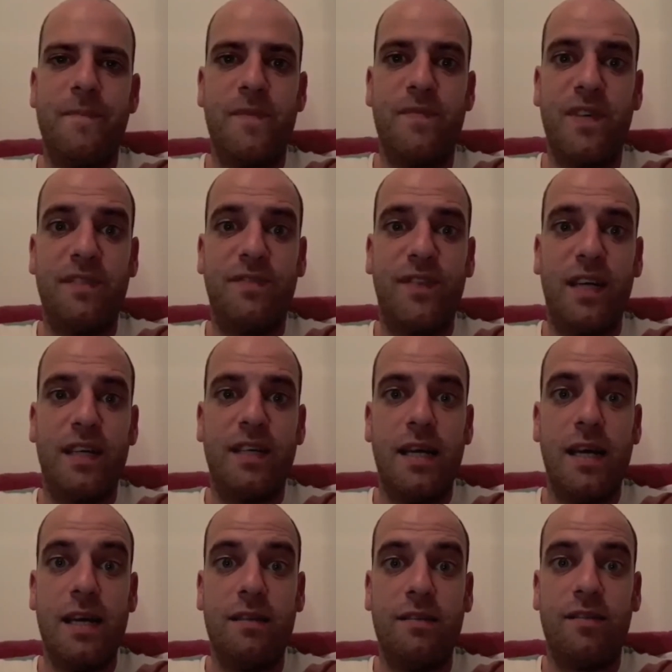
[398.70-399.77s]
If I find it
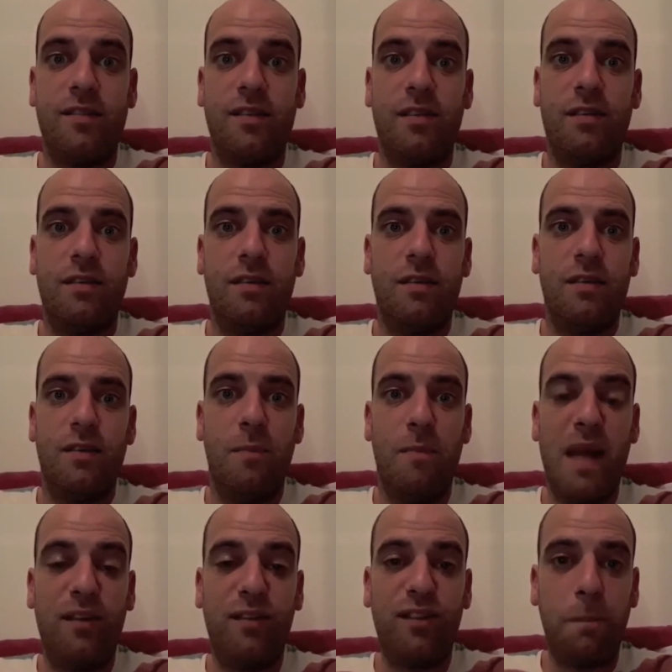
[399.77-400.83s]
is,
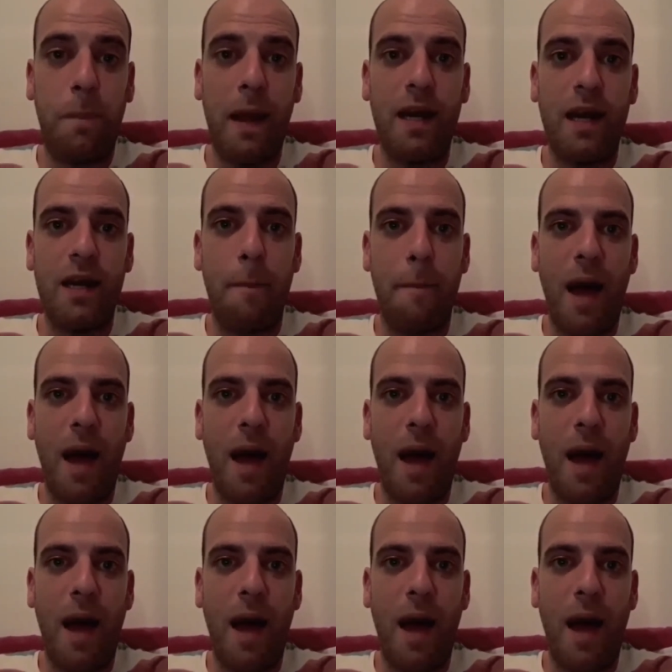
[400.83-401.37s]
me spitting in your